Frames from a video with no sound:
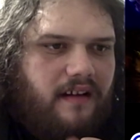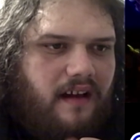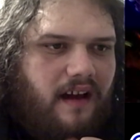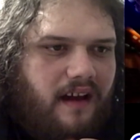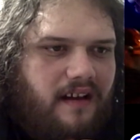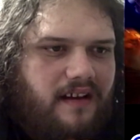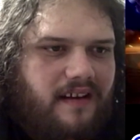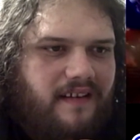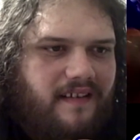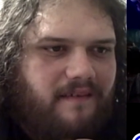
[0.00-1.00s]
Ugh.
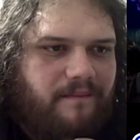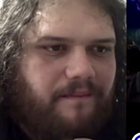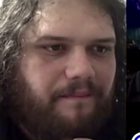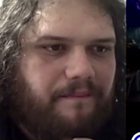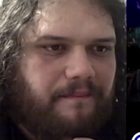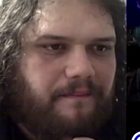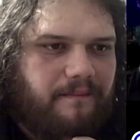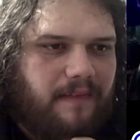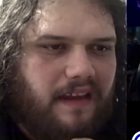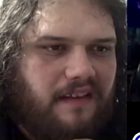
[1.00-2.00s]

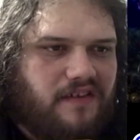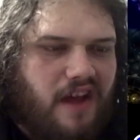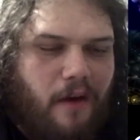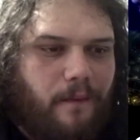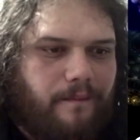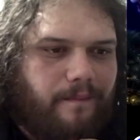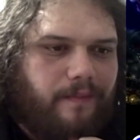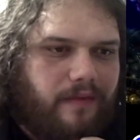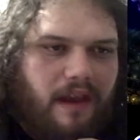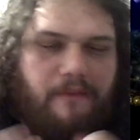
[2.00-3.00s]
So,
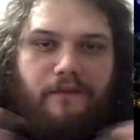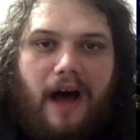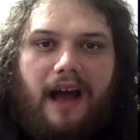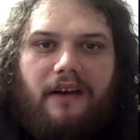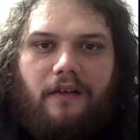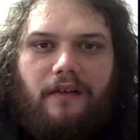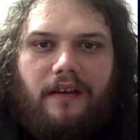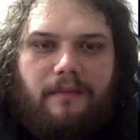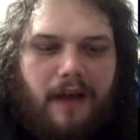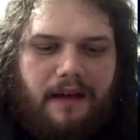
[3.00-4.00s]
in
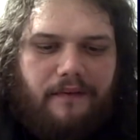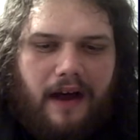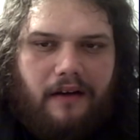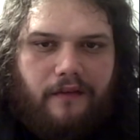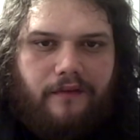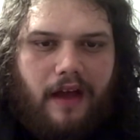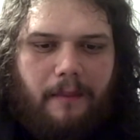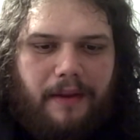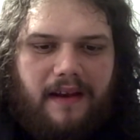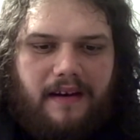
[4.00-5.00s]
my final
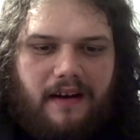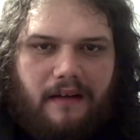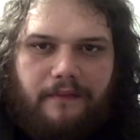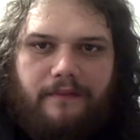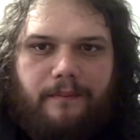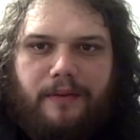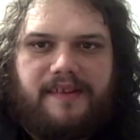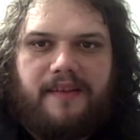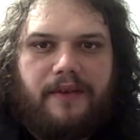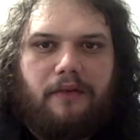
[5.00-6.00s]
opinion of
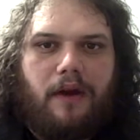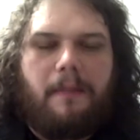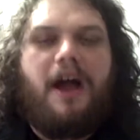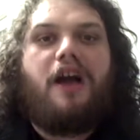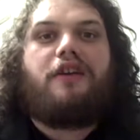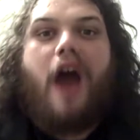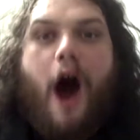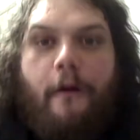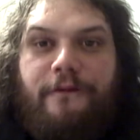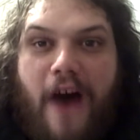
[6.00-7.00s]
Pacific Rim,
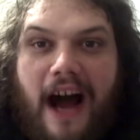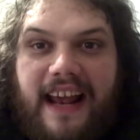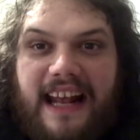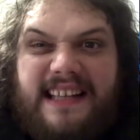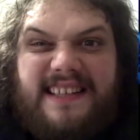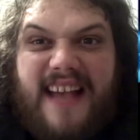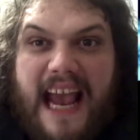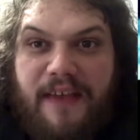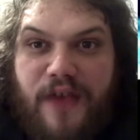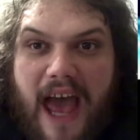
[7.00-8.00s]
go fucking
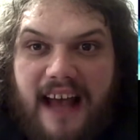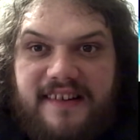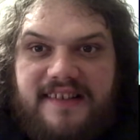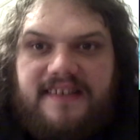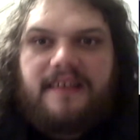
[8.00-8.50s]
see this!